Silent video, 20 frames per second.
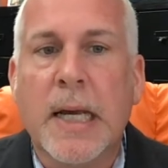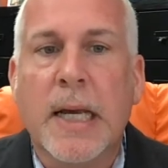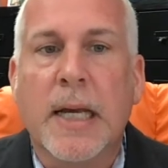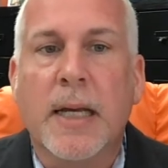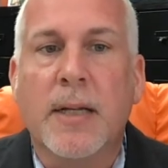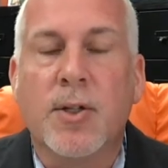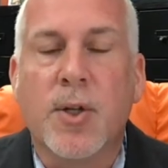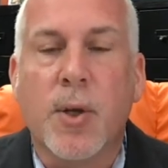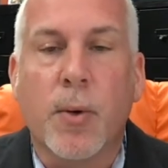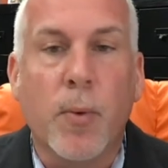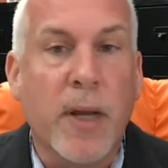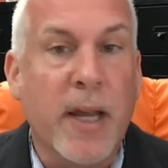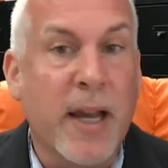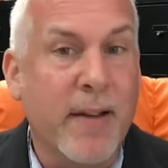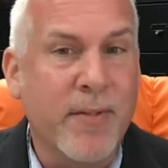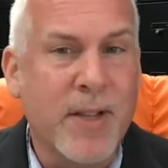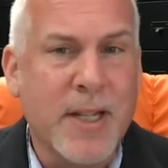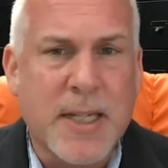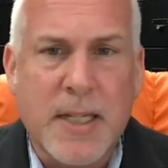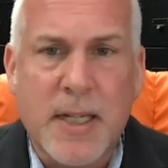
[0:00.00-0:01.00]
And so we
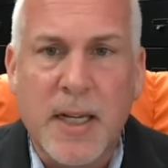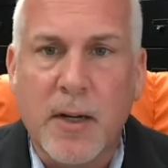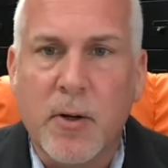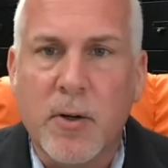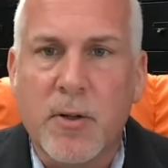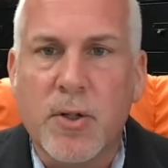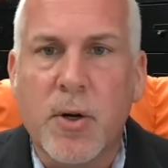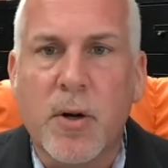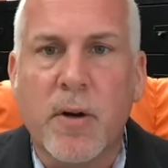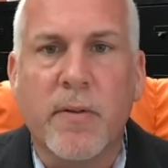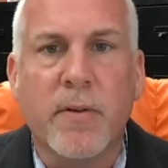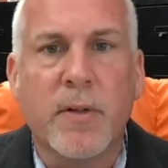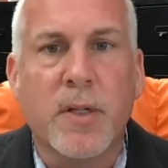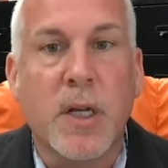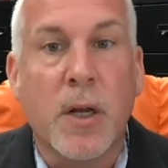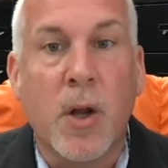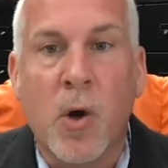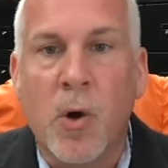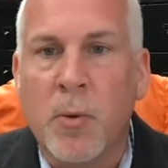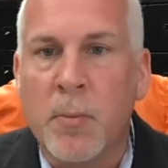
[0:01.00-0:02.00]
have the Secret Service
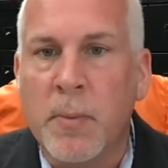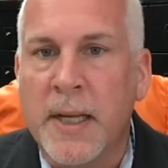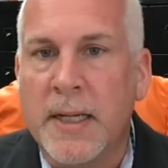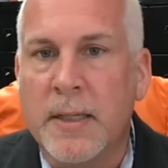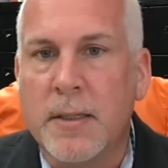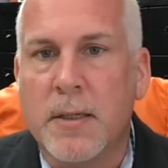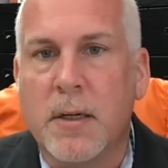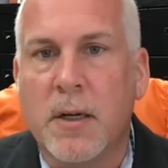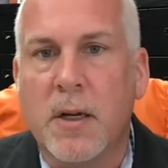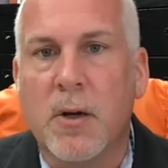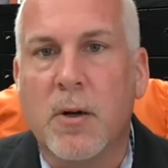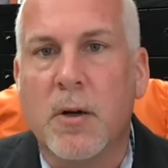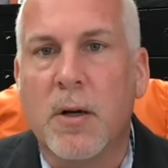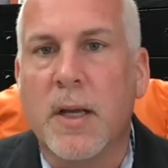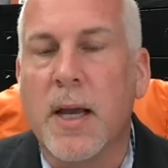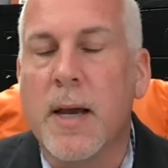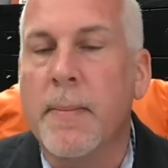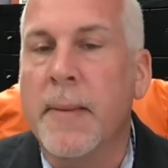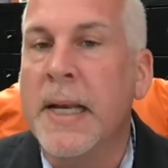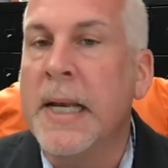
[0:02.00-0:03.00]
and Homeland Security
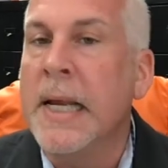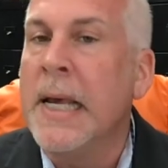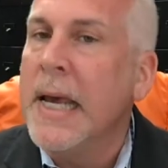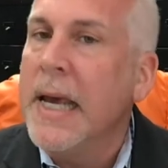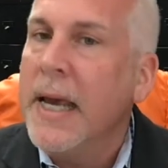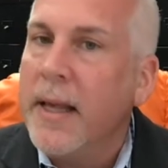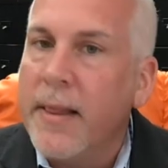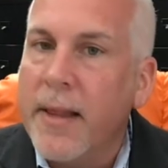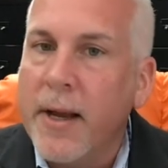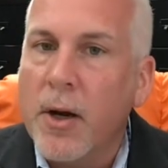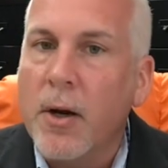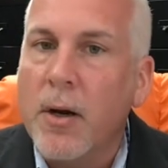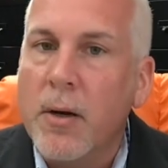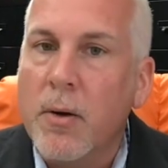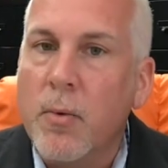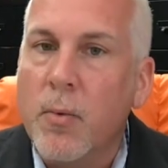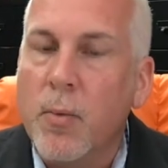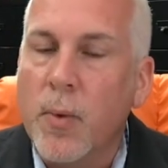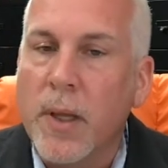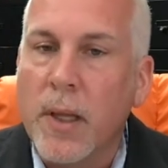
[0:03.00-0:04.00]
coming, and they're going
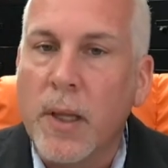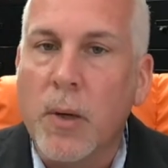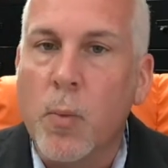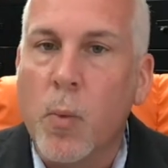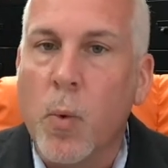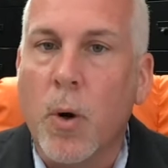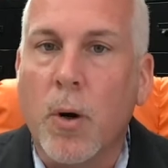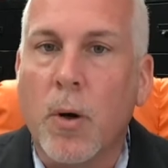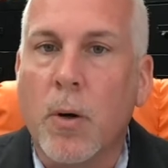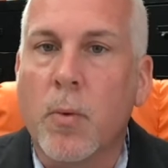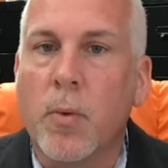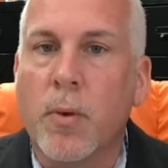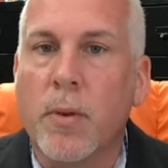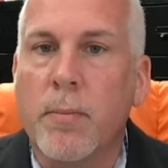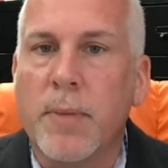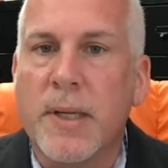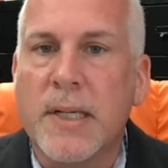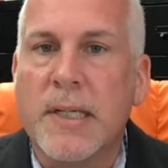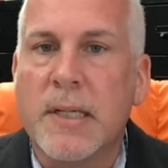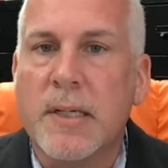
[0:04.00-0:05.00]
to really work with
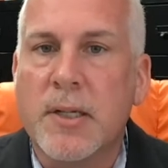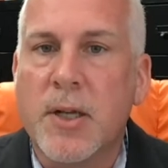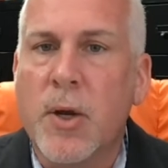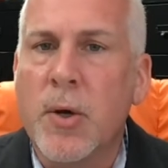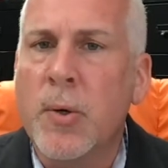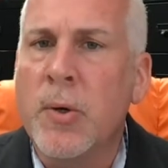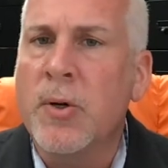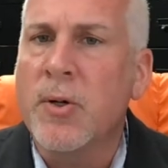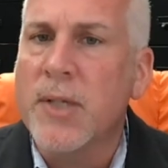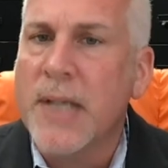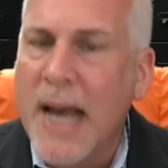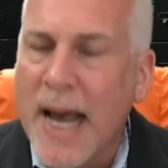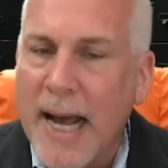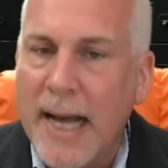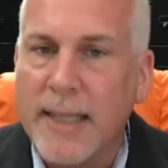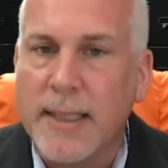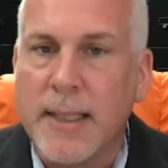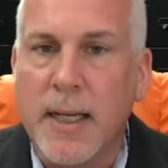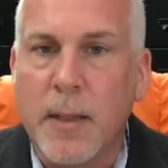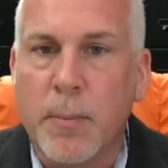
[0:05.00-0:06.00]
business owners,
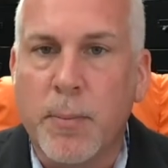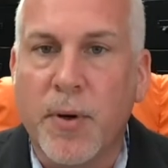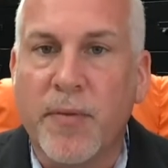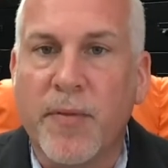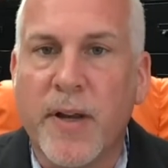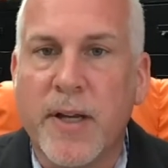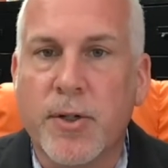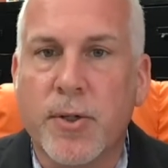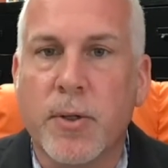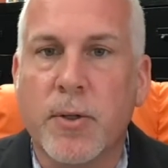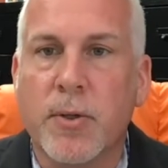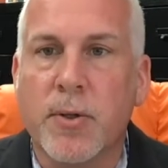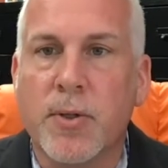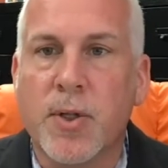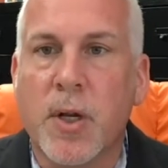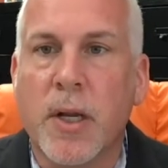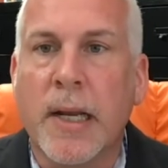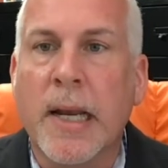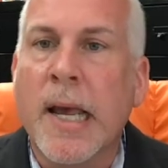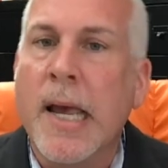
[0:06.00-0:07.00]
IT professionals
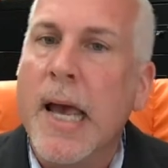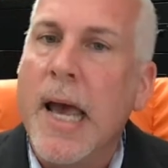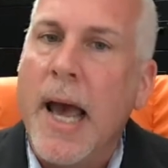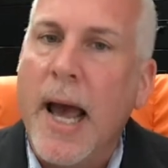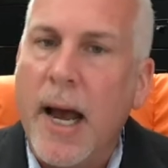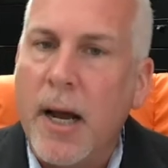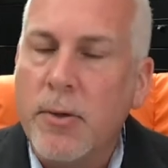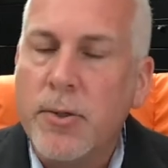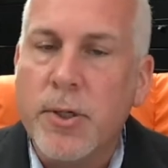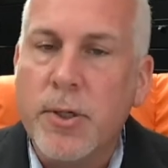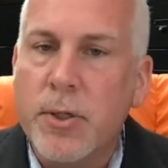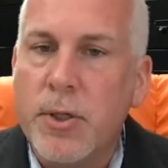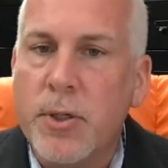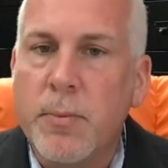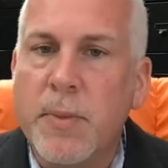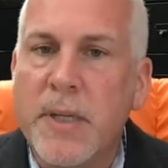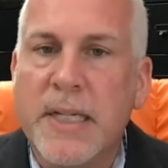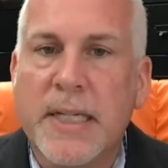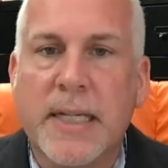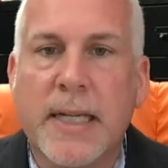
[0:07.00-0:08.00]
on how should you
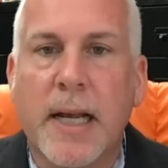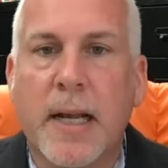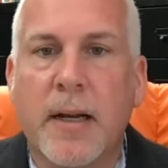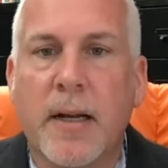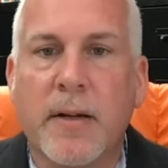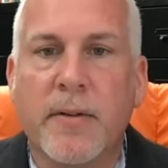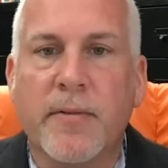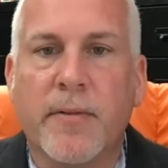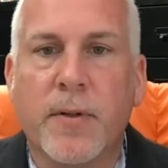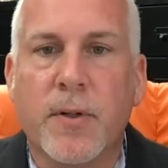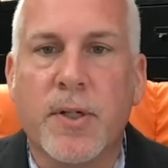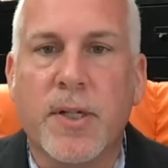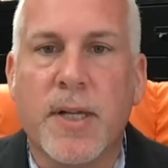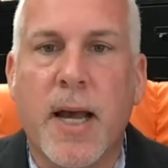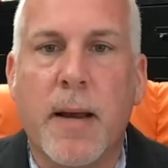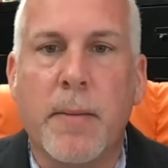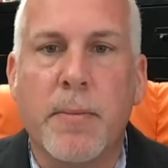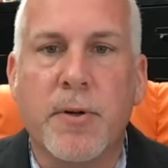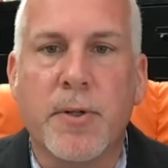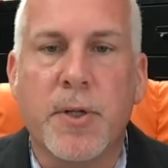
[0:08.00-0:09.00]
be set up for
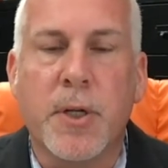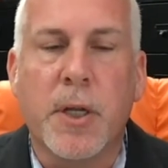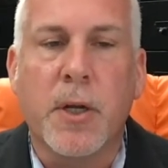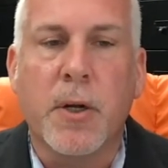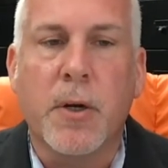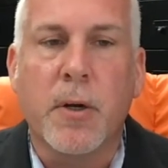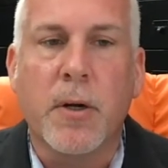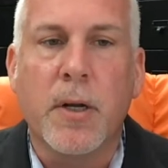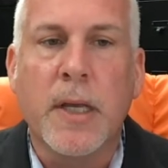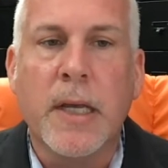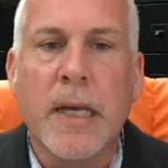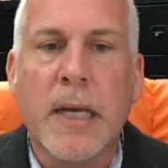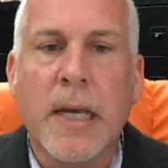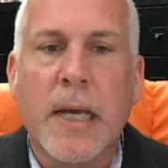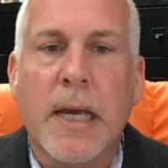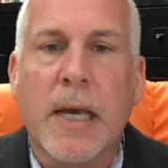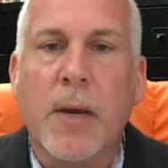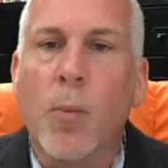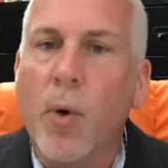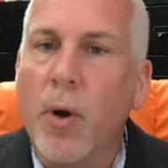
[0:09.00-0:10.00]
cybersecurity?
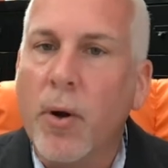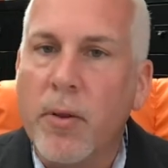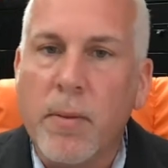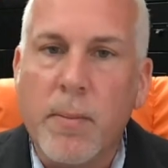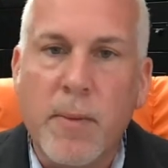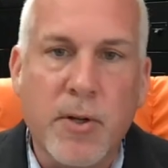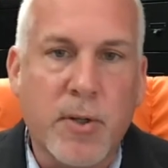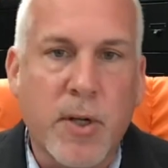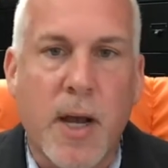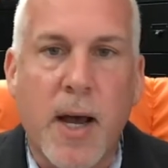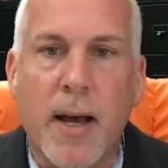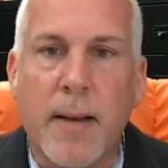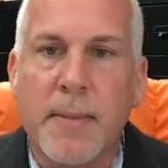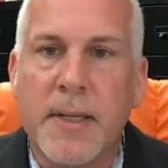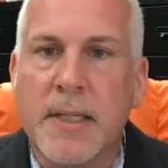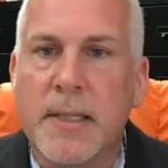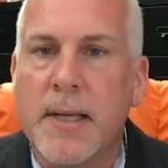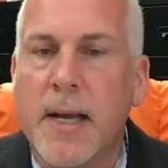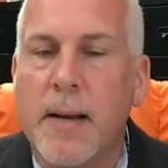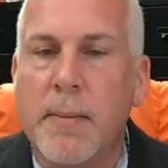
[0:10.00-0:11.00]
What are the most common
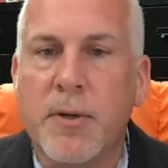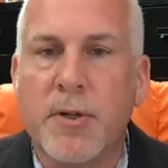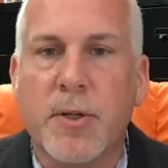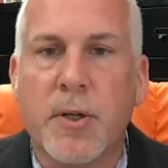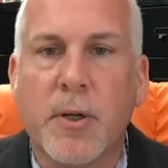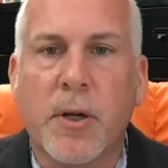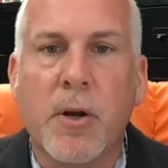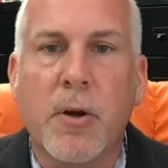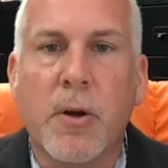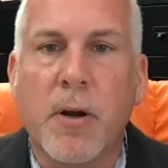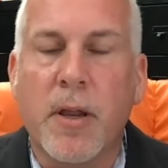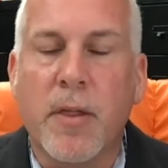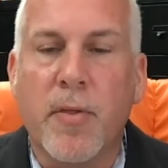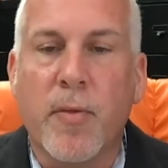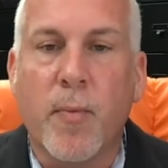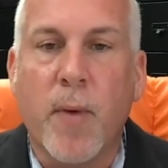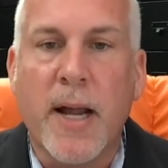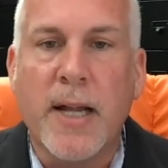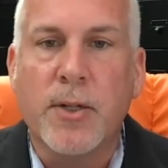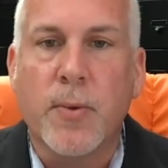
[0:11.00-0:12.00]
cybersecurity
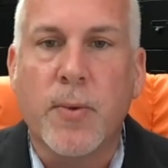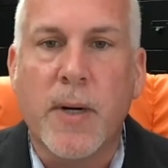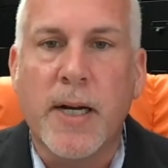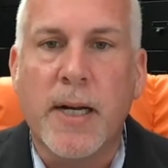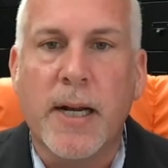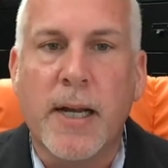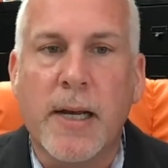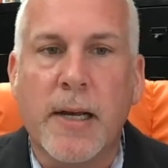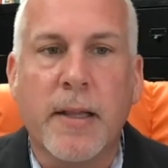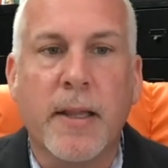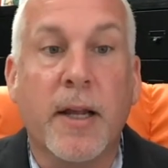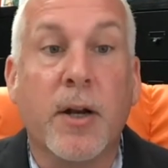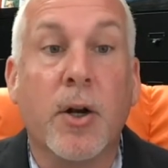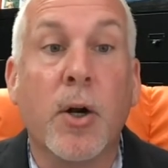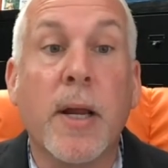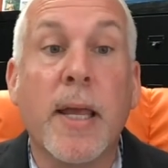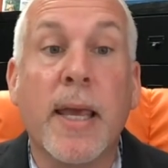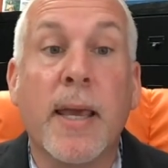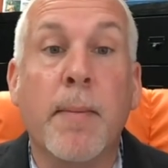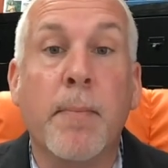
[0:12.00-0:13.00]
threats right now that
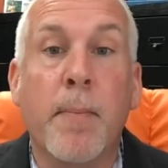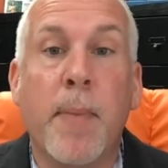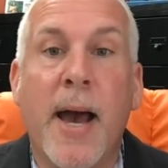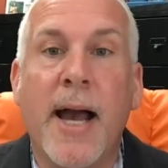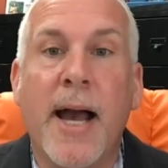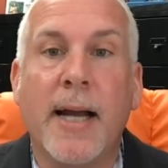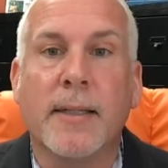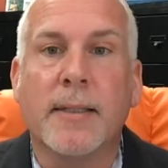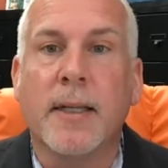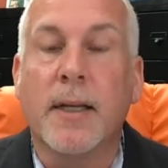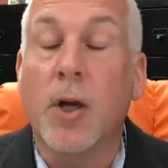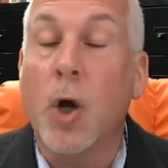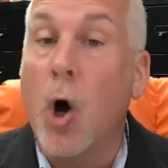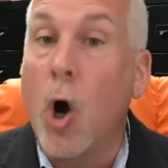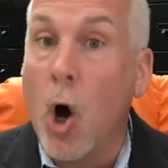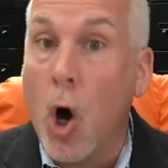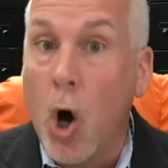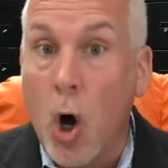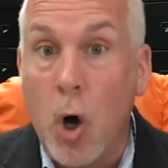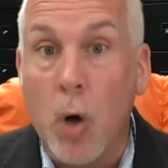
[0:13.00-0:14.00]
are impacting
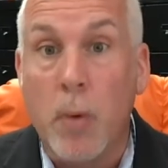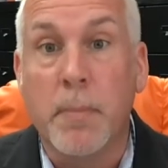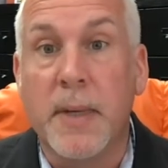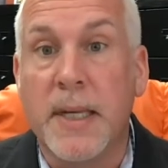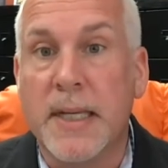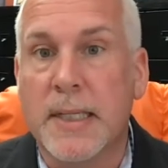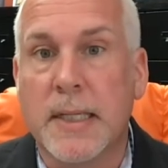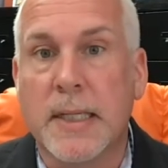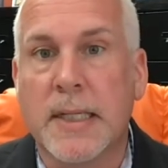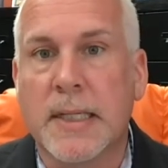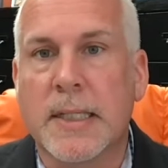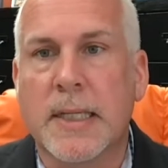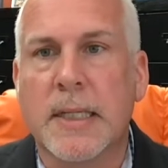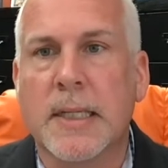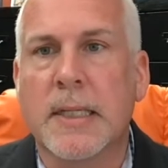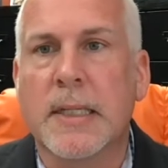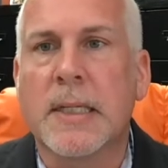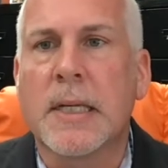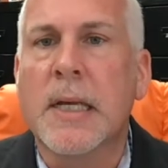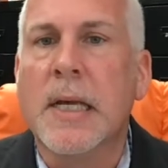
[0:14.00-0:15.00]
all
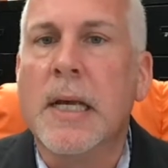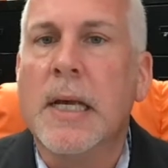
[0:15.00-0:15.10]
businesses,